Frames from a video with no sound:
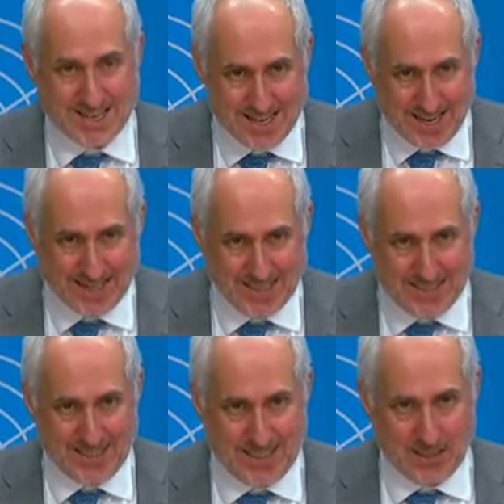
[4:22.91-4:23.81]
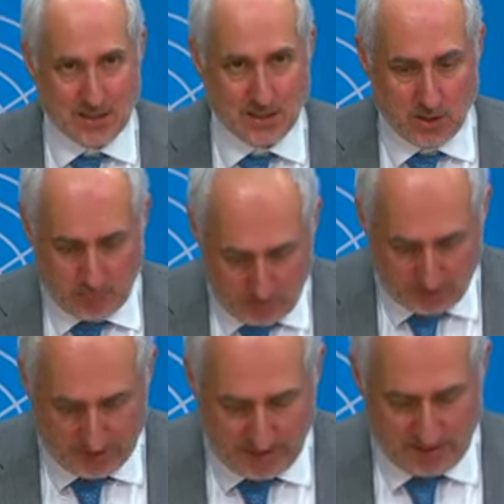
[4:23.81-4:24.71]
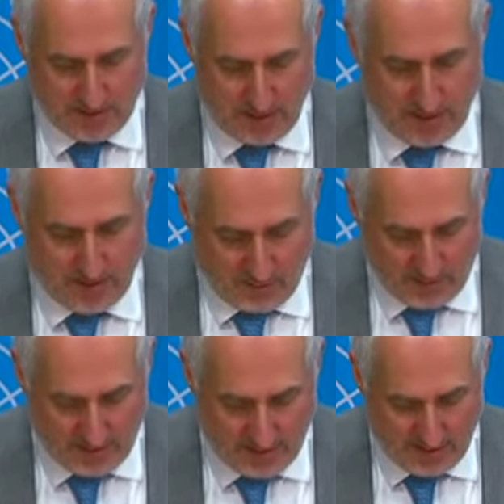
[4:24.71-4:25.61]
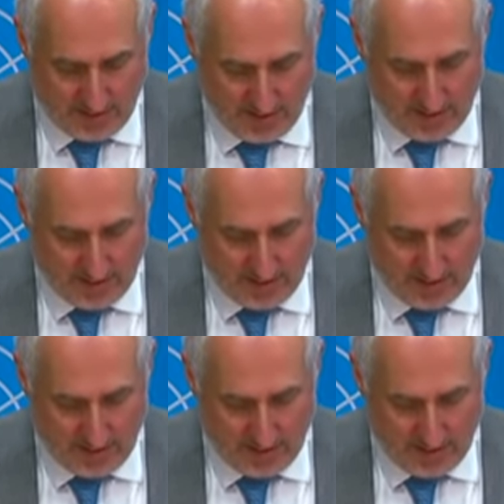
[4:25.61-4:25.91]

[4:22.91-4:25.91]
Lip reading: 19% funded.